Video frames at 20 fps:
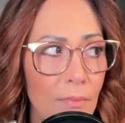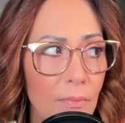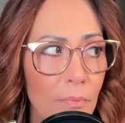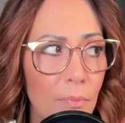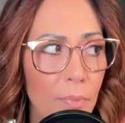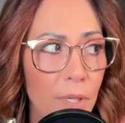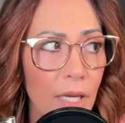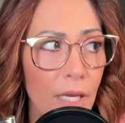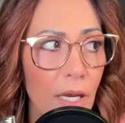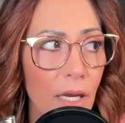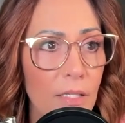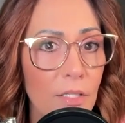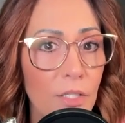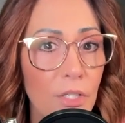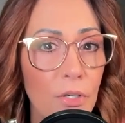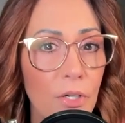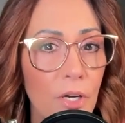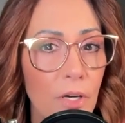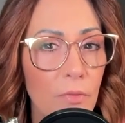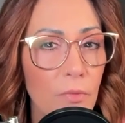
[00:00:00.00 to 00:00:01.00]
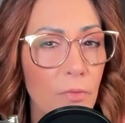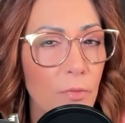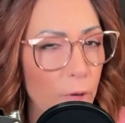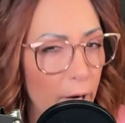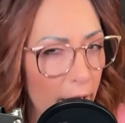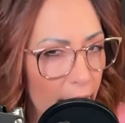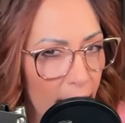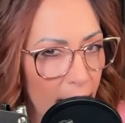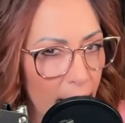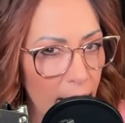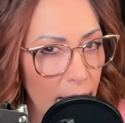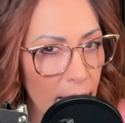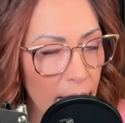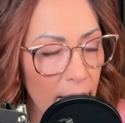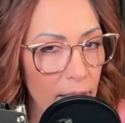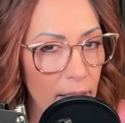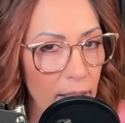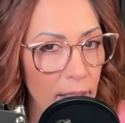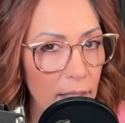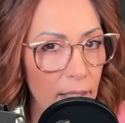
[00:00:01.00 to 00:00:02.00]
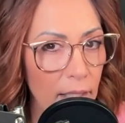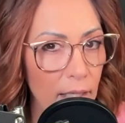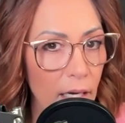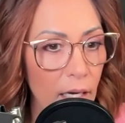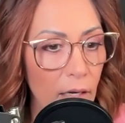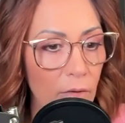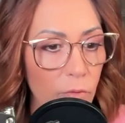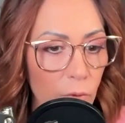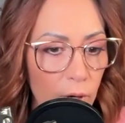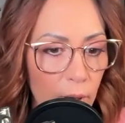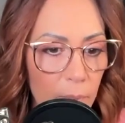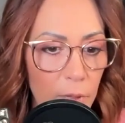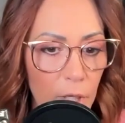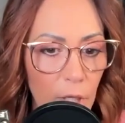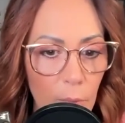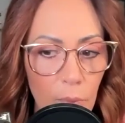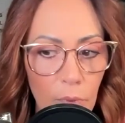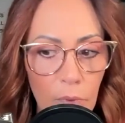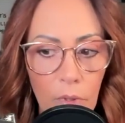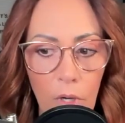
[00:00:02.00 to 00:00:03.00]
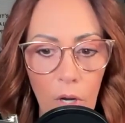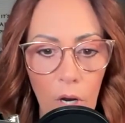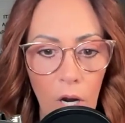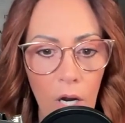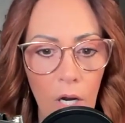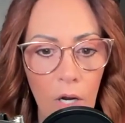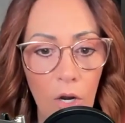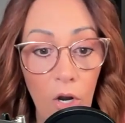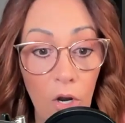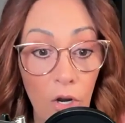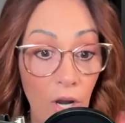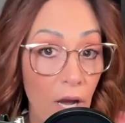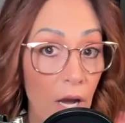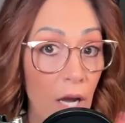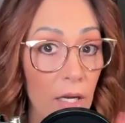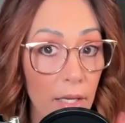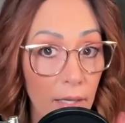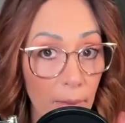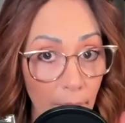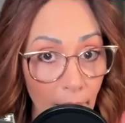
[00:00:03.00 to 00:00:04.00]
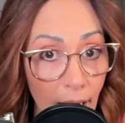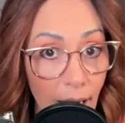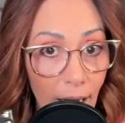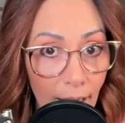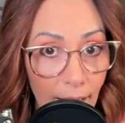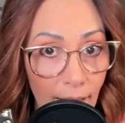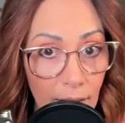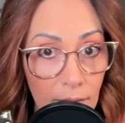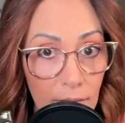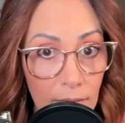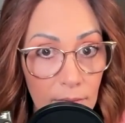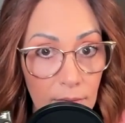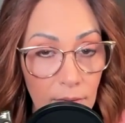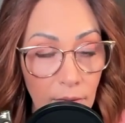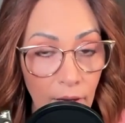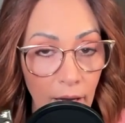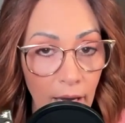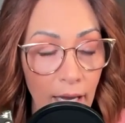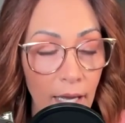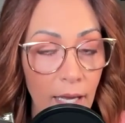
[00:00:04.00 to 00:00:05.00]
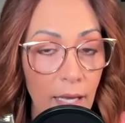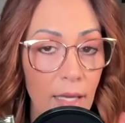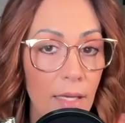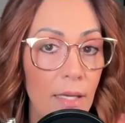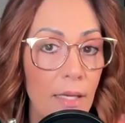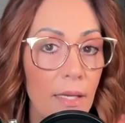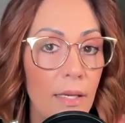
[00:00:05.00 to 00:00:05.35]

because you're afraid of what people are not going to buy. Okay.